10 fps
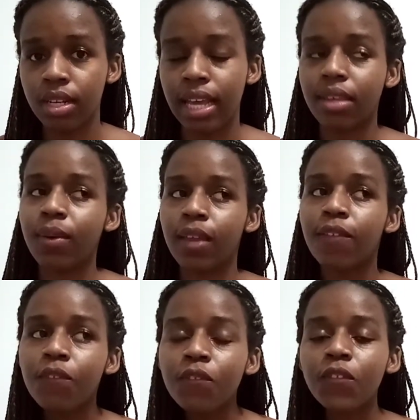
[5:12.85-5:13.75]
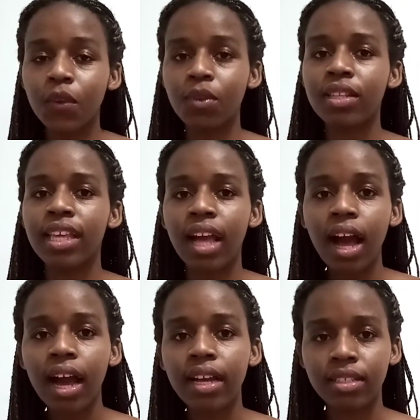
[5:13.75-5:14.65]
Like you can feel their
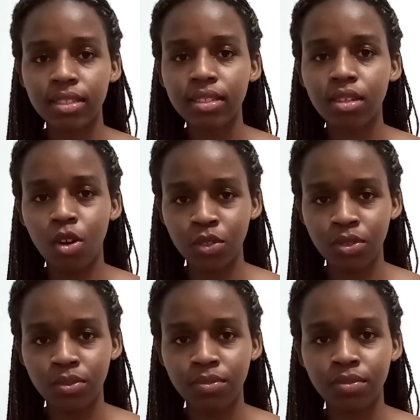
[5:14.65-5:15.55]
eyes on you.